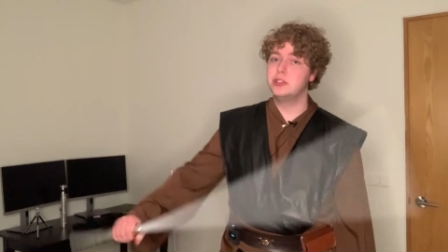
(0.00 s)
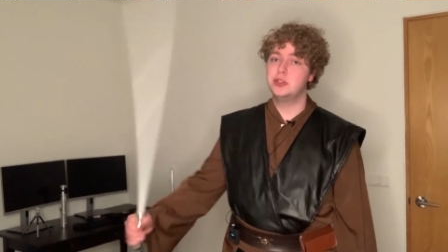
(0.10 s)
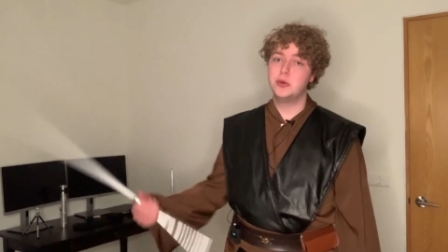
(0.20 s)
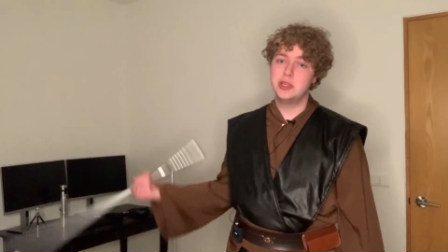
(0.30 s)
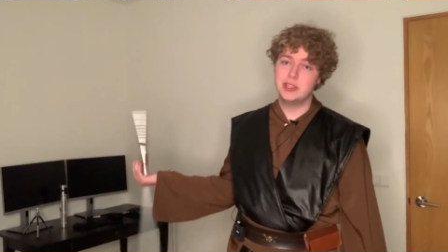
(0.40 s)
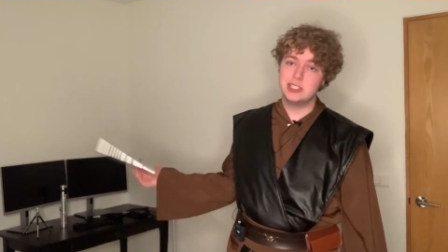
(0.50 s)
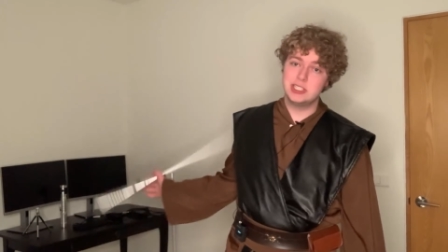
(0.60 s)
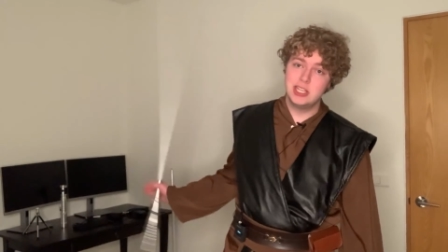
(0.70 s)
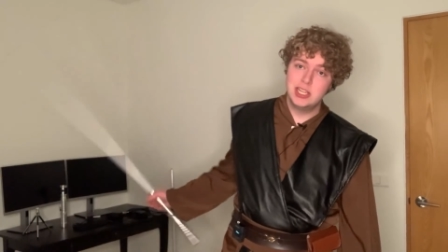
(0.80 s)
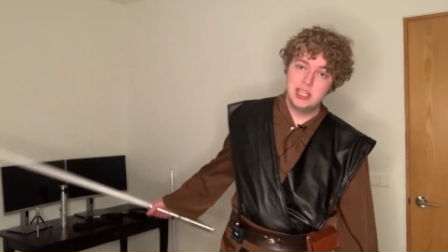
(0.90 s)
when doing
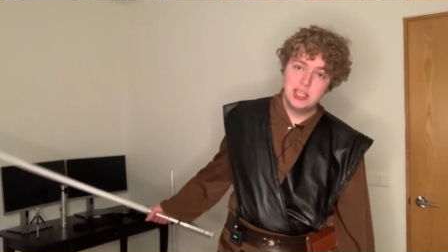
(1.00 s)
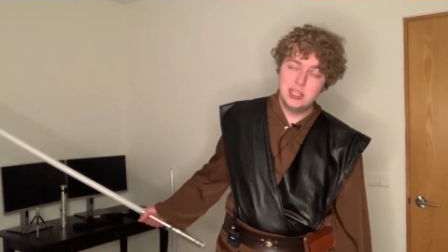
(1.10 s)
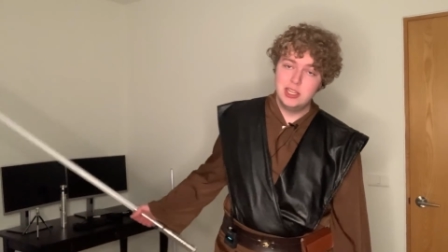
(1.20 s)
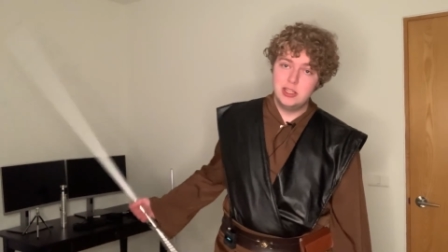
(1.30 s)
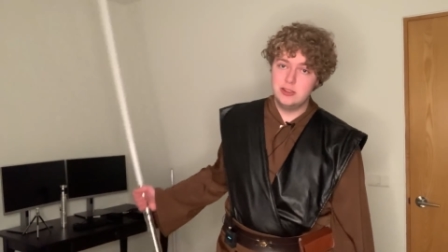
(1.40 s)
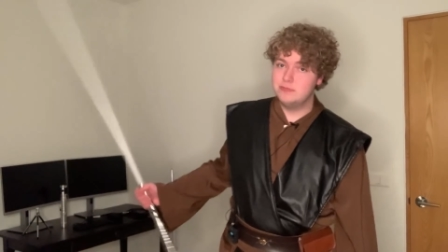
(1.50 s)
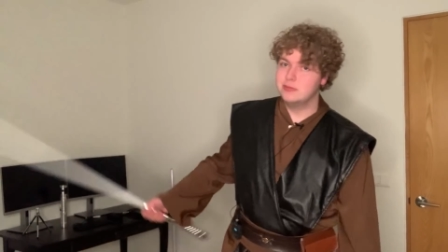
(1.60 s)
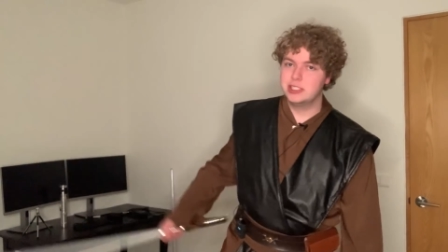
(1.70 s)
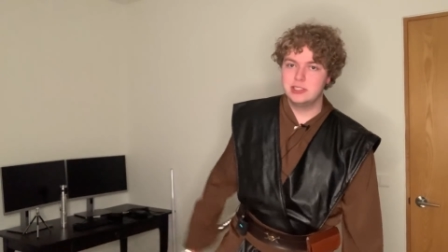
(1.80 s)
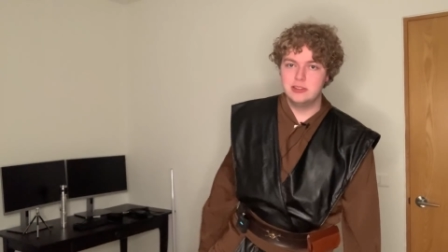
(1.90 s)
this.
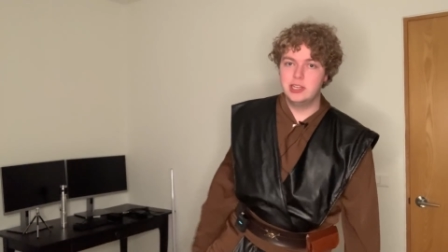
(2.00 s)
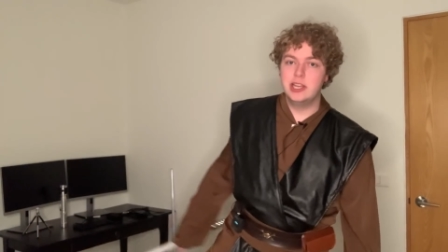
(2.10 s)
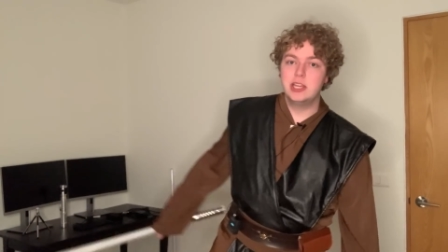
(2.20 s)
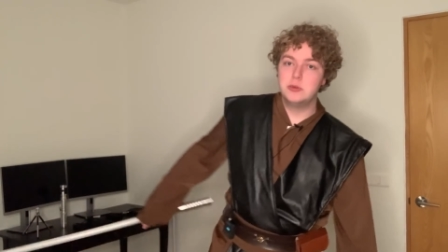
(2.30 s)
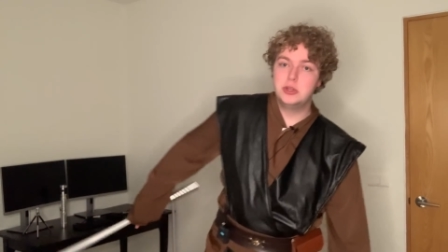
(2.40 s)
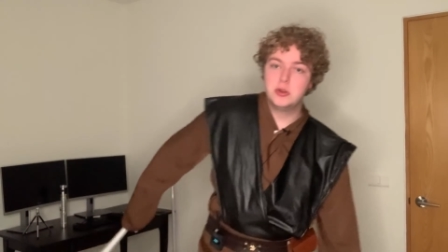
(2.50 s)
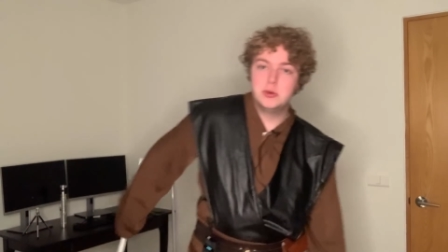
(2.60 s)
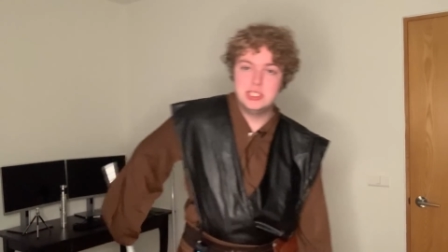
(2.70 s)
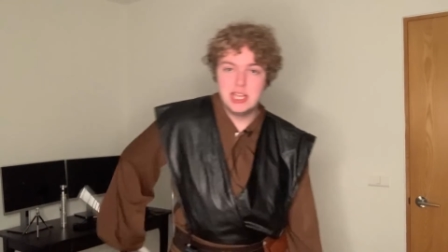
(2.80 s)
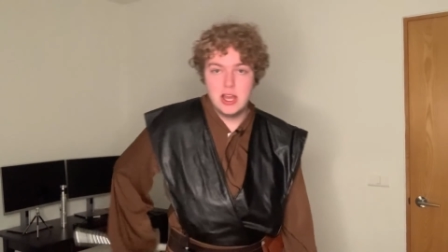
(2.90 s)
Like in the leg, when you're
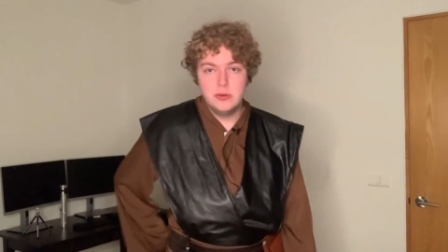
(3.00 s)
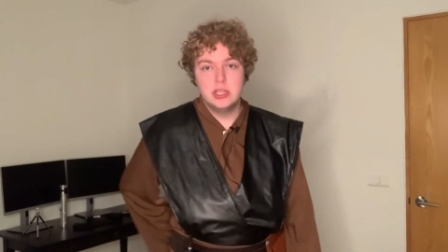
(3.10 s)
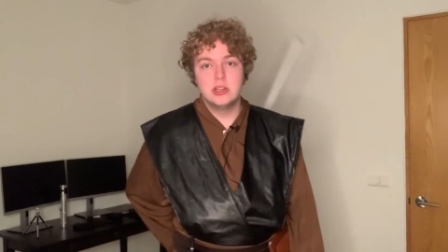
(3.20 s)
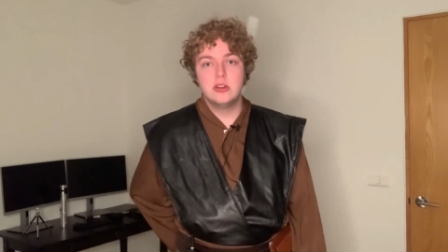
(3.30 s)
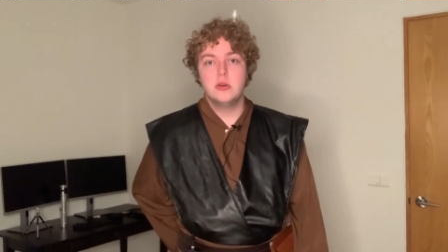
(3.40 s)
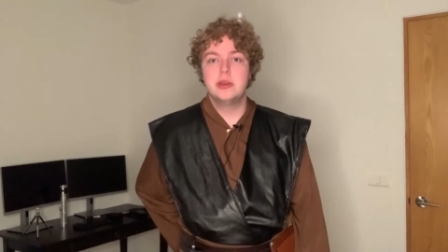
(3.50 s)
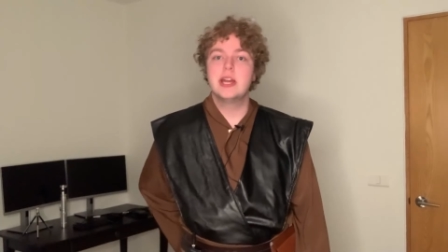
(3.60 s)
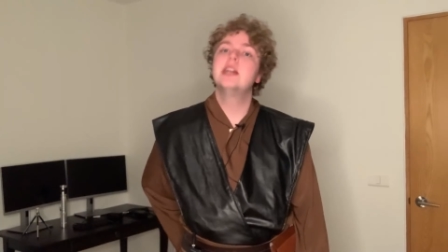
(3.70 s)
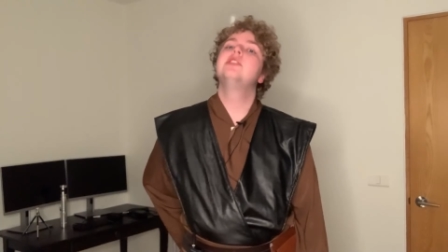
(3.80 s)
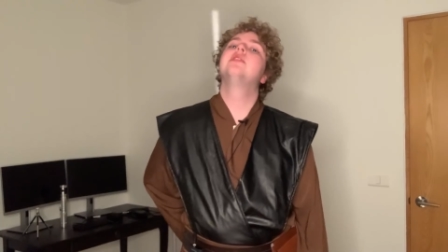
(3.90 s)
going down, you can go
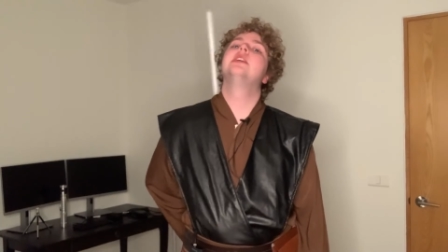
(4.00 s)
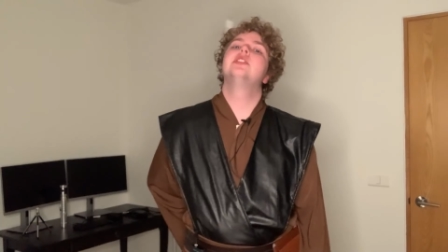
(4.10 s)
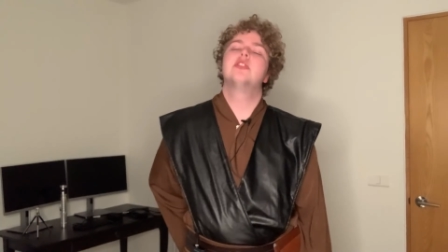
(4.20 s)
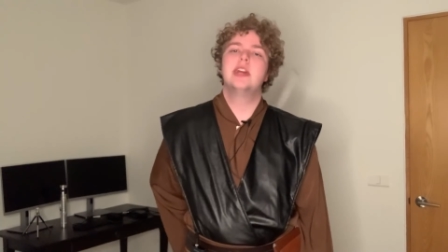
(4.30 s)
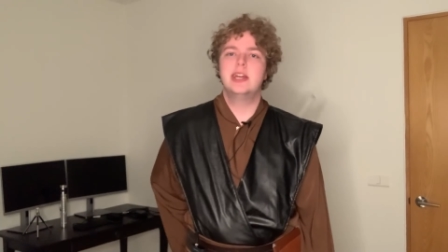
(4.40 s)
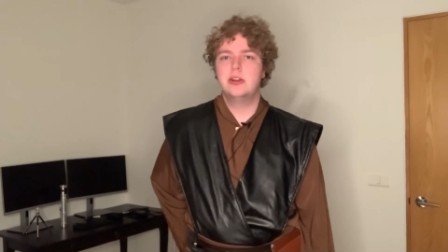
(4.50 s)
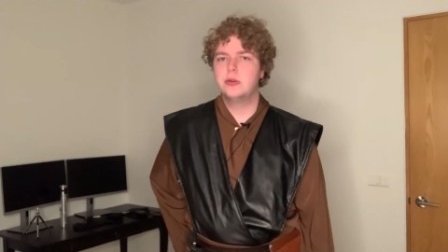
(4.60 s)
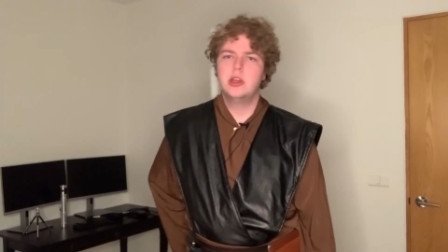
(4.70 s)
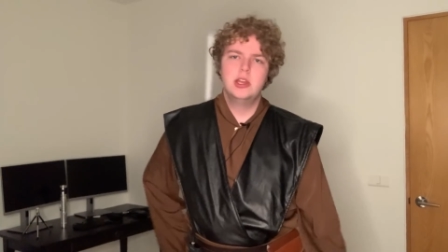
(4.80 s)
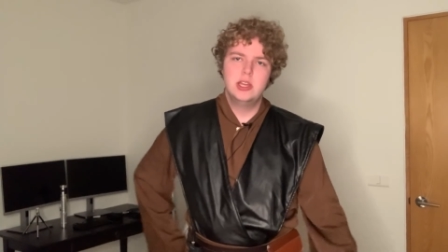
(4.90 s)
behind you, you can hit your head,
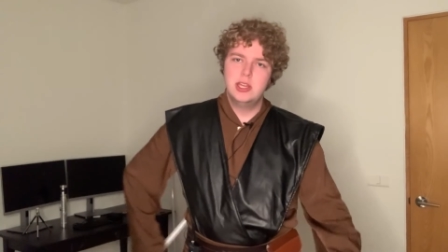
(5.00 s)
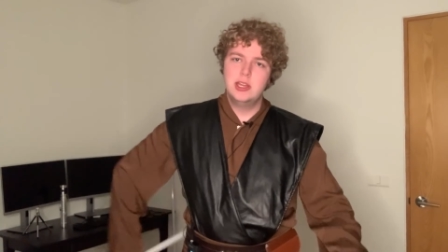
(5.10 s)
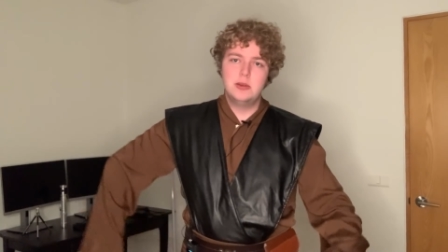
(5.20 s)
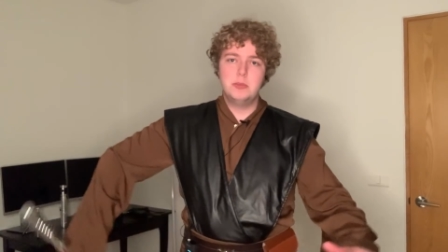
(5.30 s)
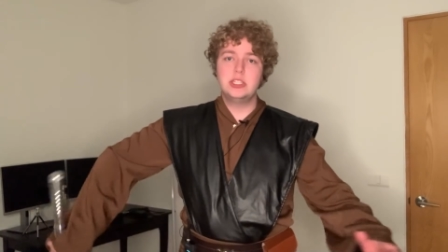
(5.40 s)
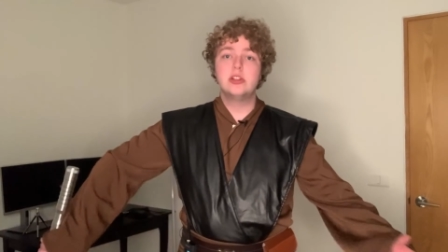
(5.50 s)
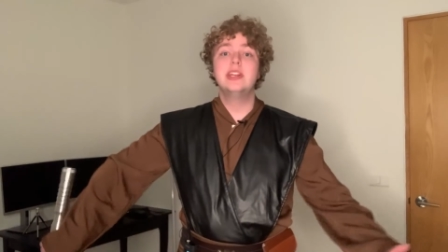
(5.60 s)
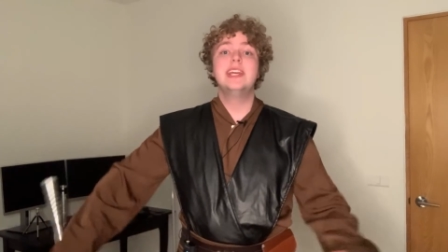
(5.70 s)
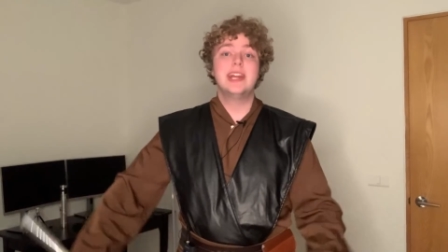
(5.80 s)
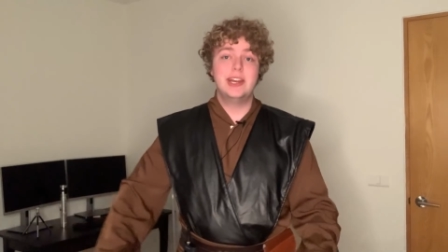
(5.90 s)
or basically
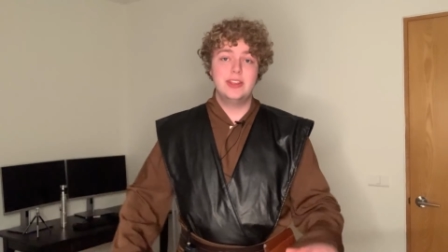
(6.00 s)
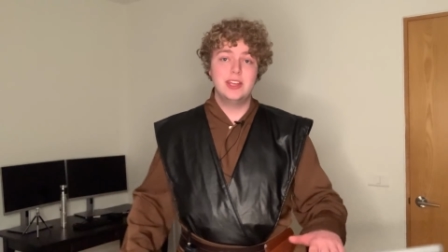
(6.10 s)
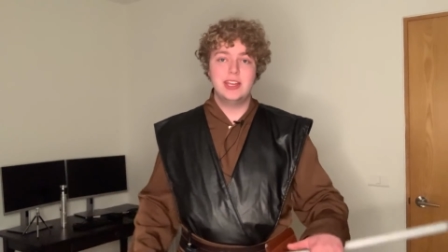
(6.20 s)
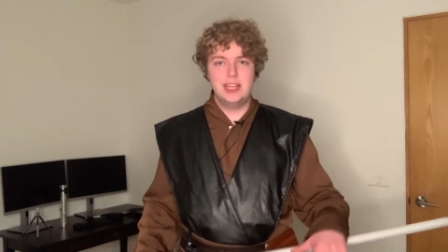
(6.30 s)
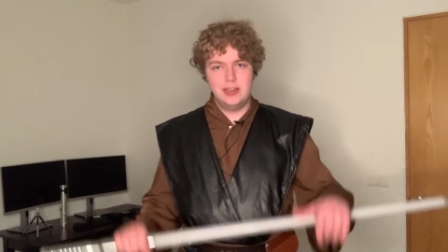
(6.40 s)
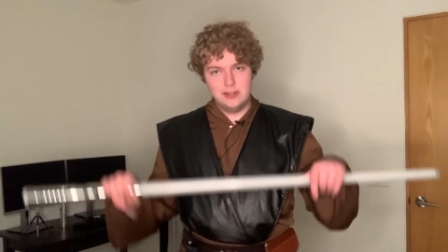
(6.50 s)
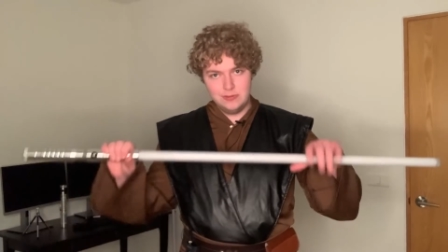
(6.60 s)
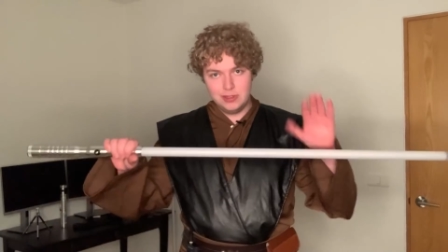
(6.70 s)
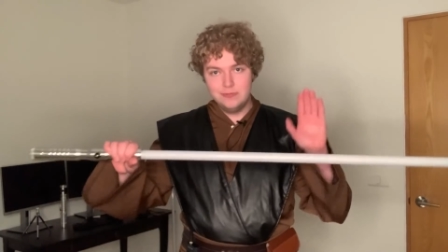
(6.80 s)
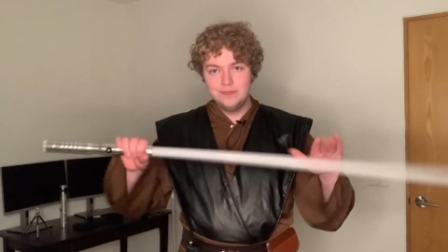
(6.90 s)
you can hit anything and
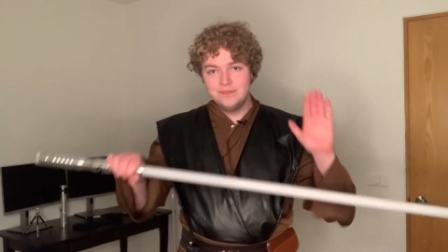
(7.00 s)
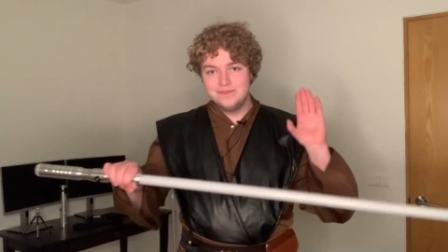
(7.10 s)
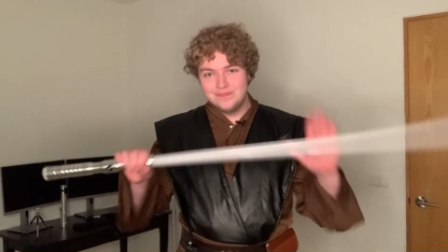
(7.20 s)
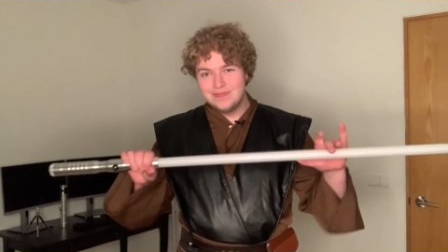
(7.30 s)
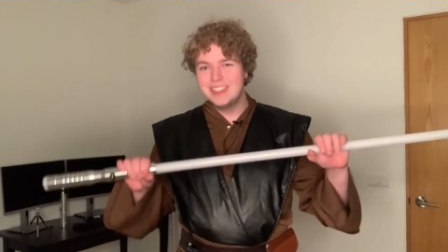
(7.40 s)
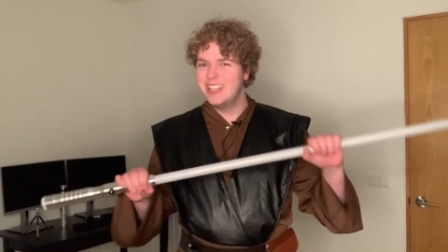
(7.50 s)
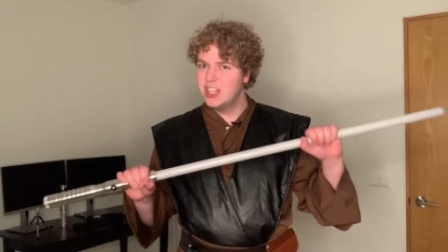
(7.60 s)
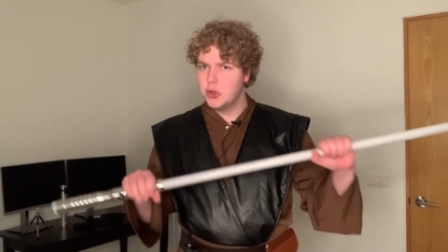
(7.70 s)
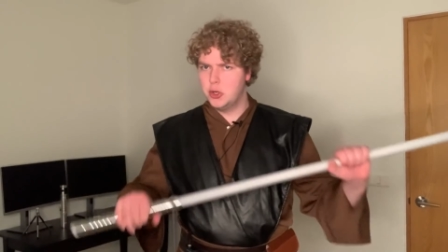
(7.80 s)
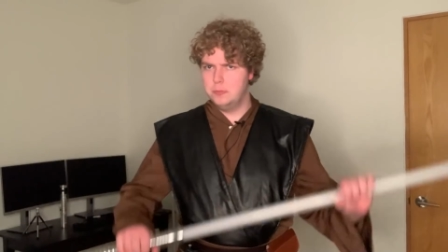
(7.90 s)
it
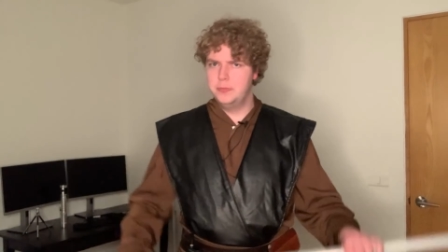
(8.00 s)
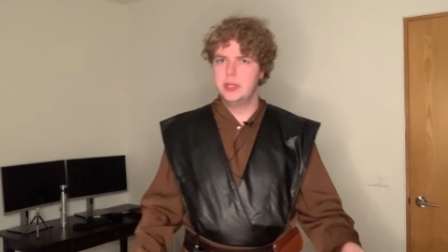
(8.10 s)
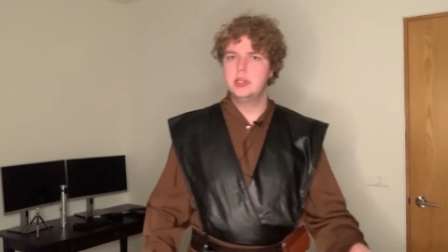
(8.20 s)
can hurt.